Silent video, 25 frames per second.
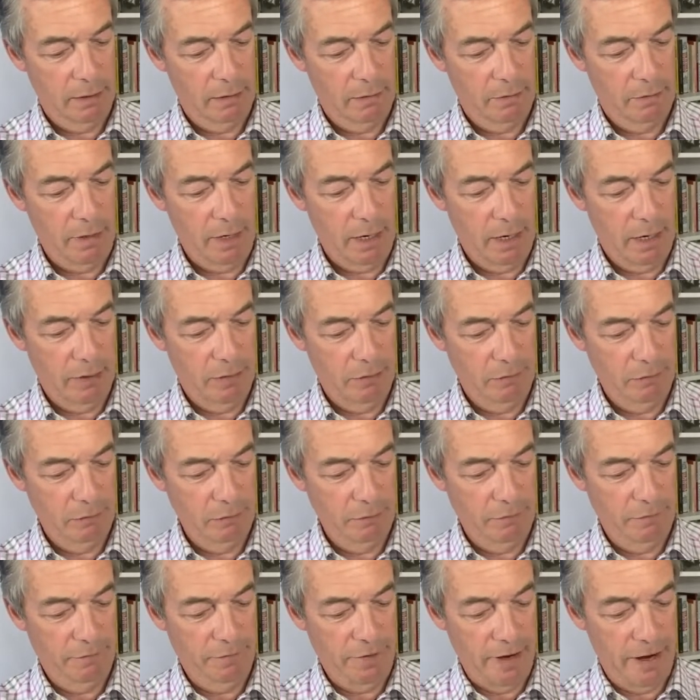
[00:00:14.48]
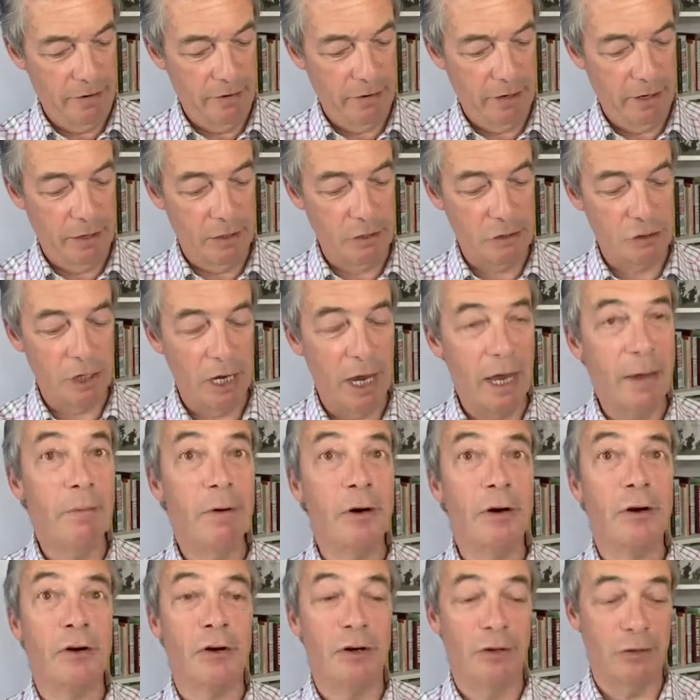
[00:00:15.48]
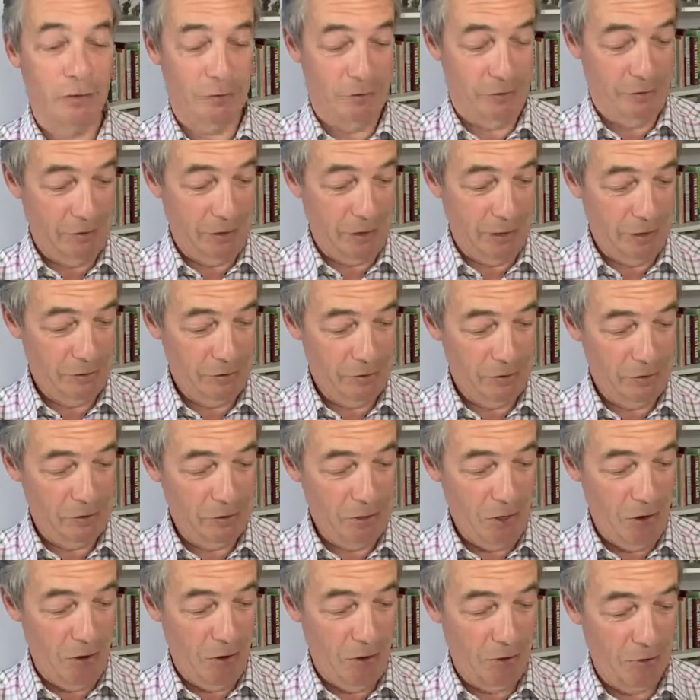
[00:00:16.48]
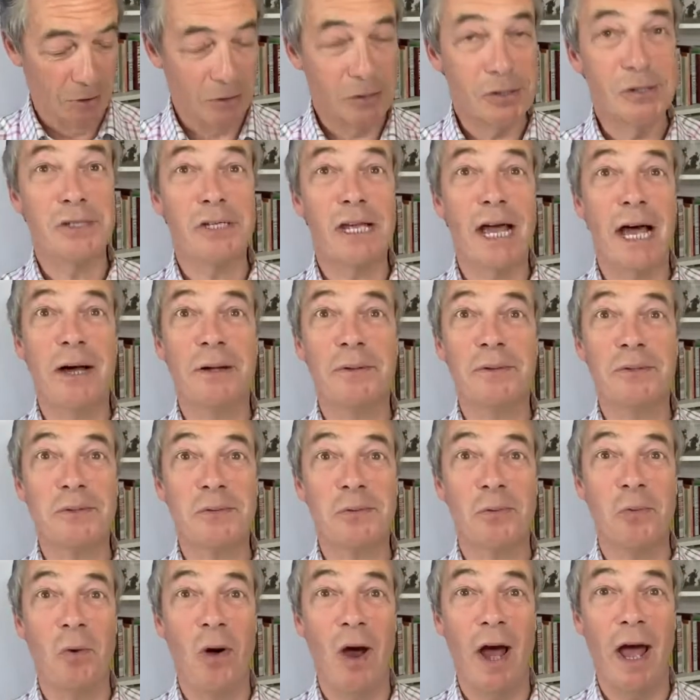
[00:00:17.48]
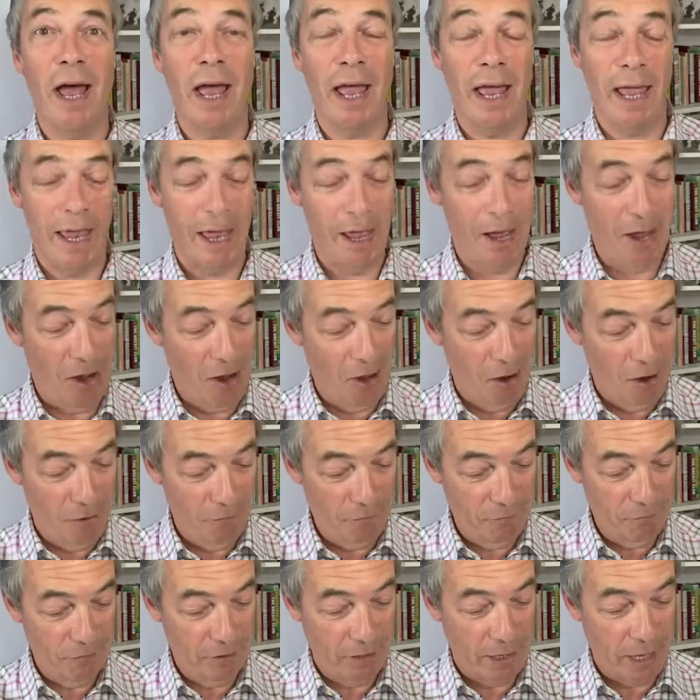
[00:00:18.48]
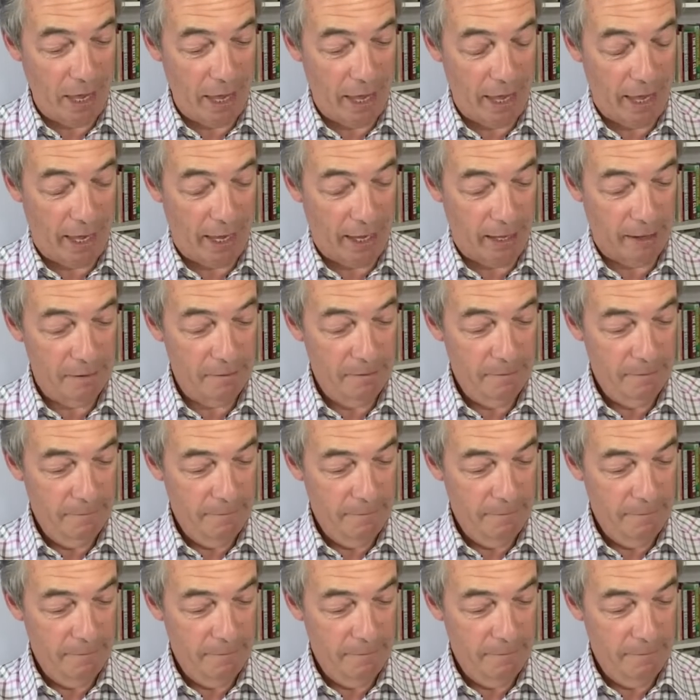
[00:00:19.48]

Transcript: The old Farage immigrant song sounds way off key.